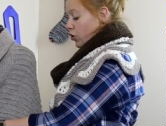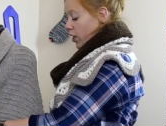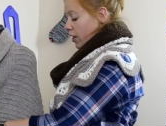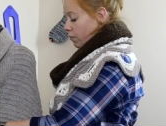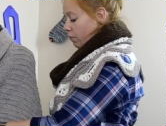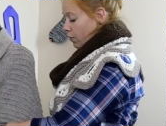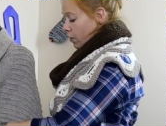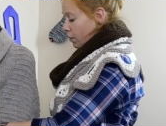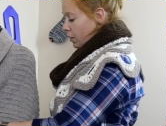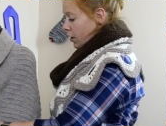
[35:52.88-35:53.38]

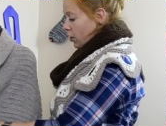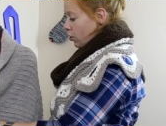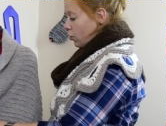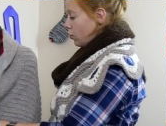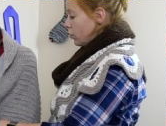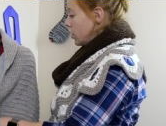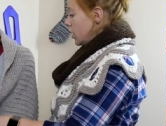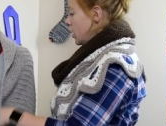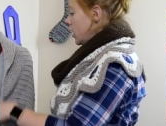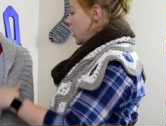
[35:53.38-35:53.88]
shape from me
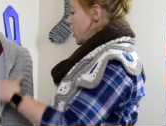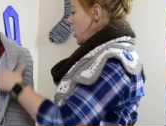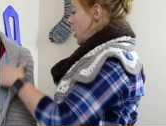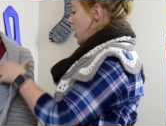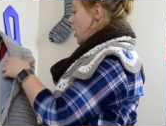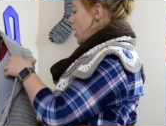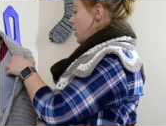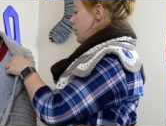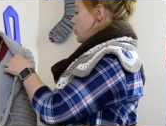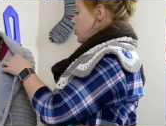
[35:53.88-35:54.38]
though.
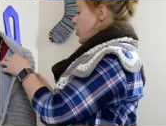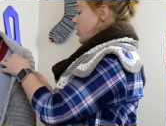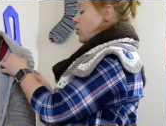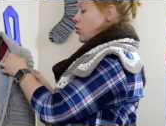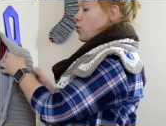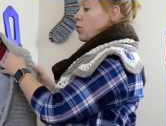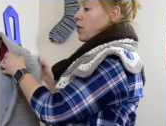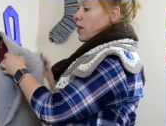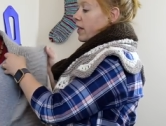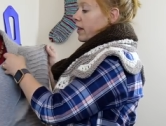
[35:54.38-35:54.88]
Um, so I
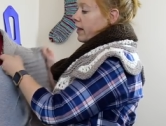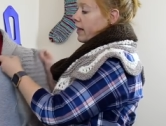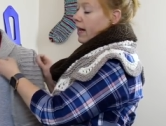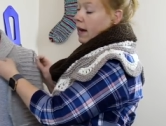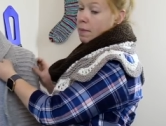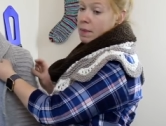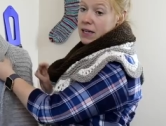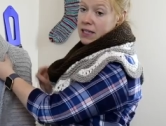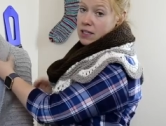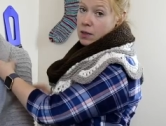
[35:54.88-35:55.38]
do think that
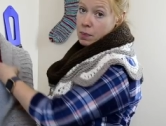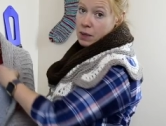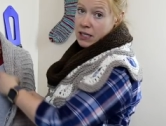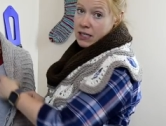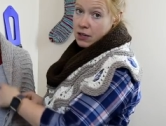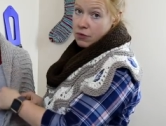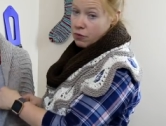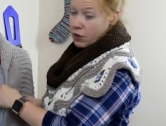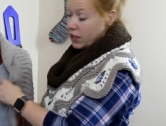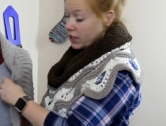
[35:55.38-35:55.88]
that makes a big
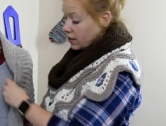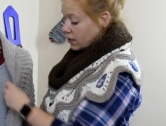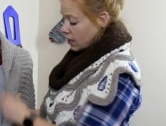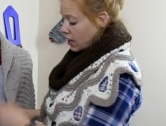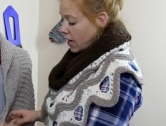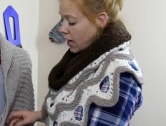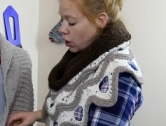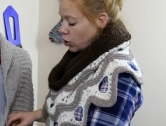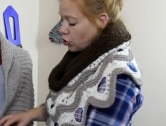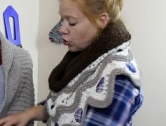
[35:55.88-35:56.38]
difference.
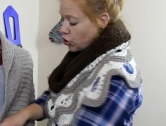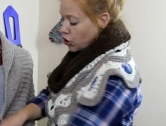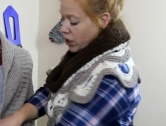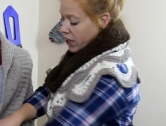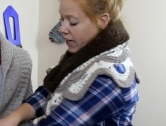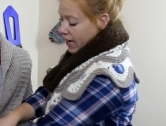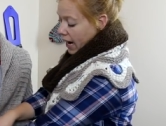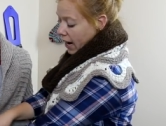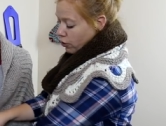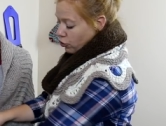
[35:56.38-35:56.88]

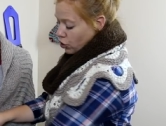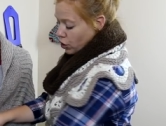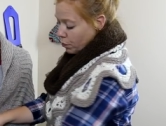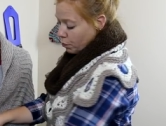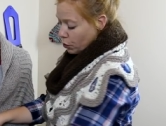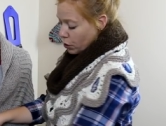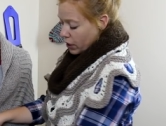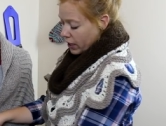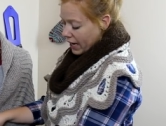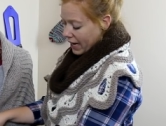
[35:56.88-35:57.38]
She actually
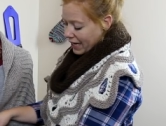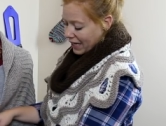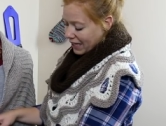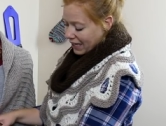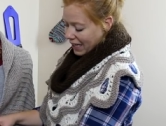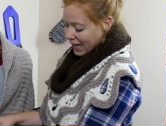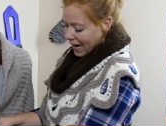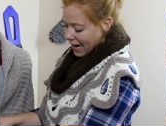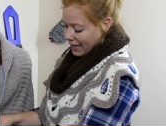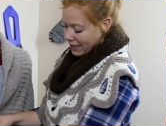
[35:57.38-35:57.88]
put a
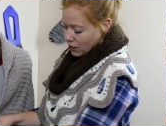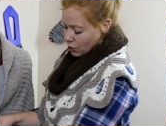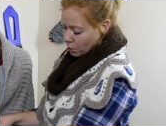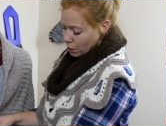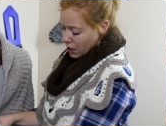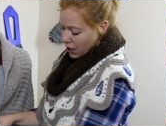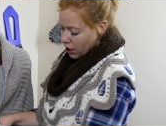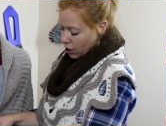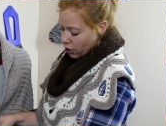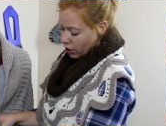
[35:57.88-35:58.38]
clasp
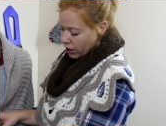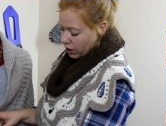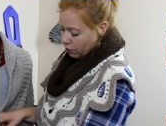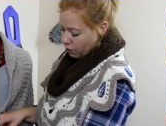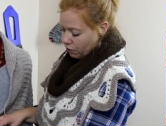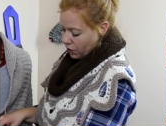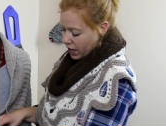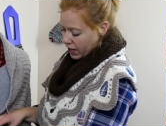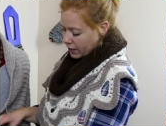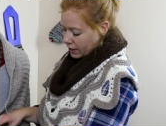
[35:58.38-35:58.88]
here at the
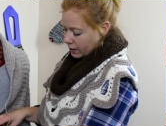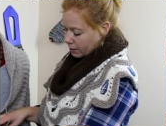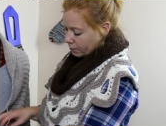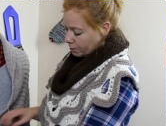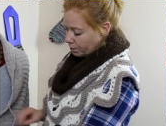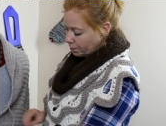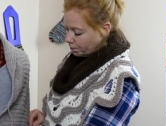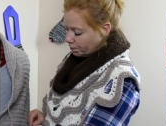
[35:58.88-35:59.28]
front